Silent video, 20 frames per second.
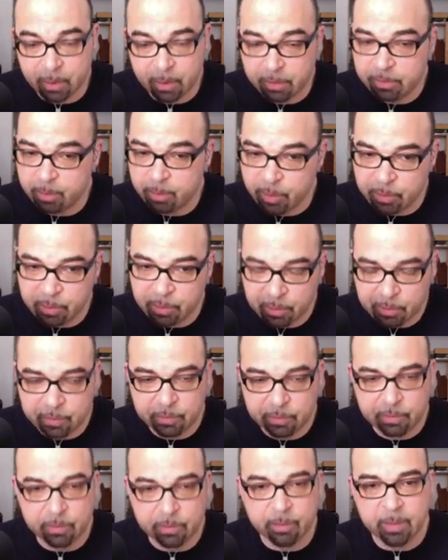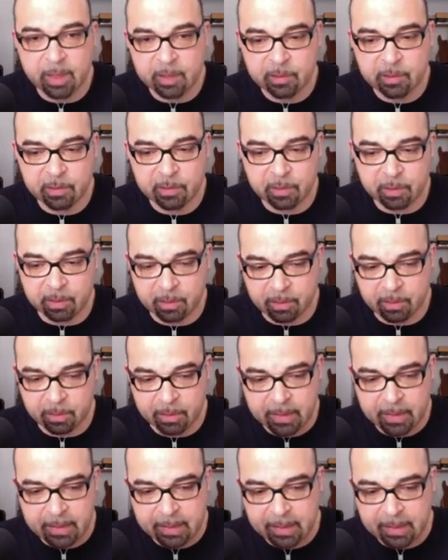musicians to mix the
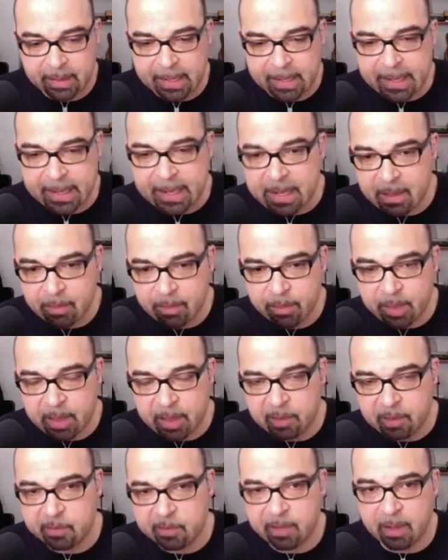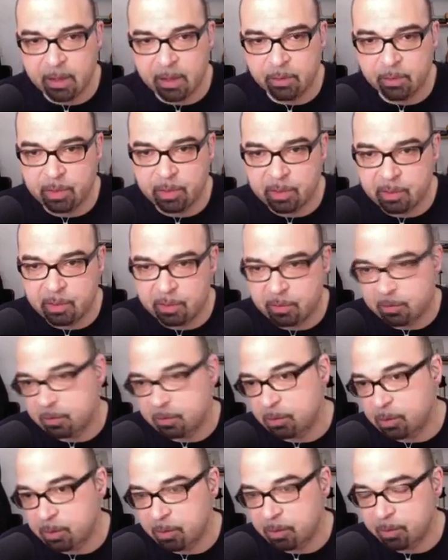clean bass sound with the
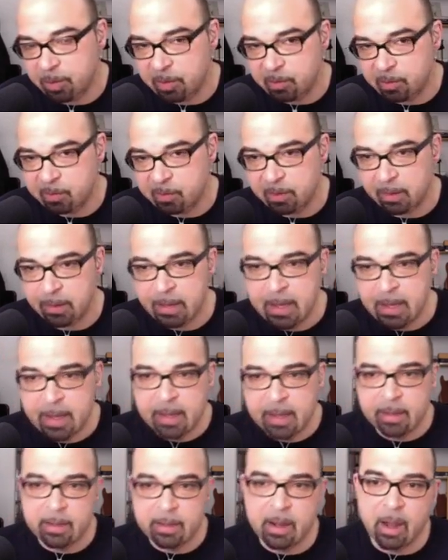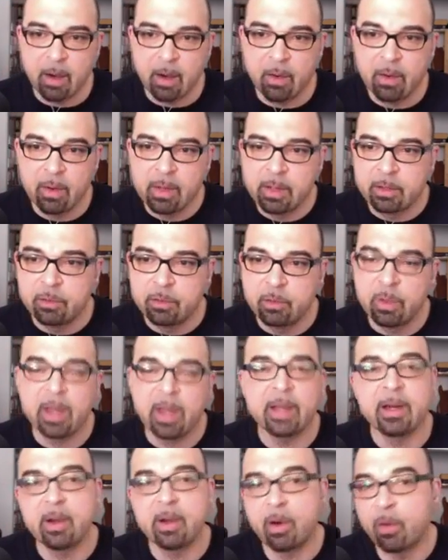distorted bass sound. Now, do
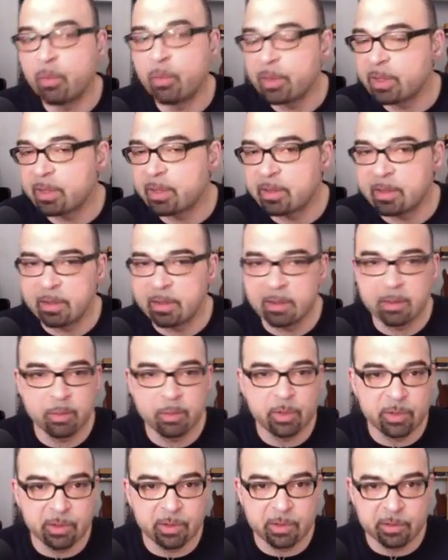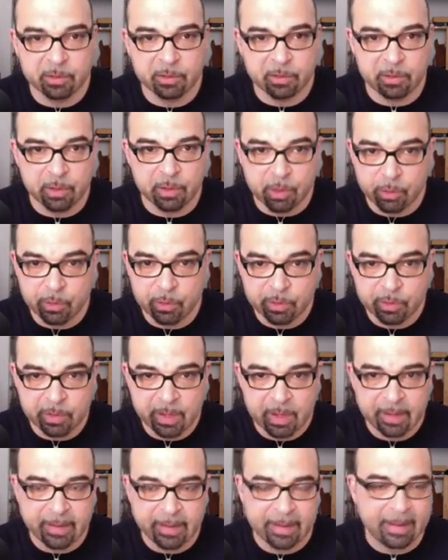I know whether the other musicians use
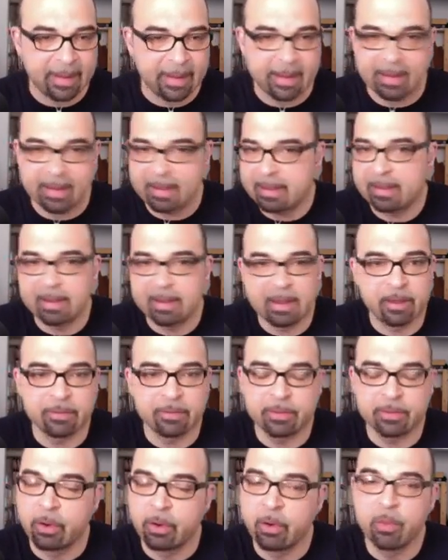that? I have no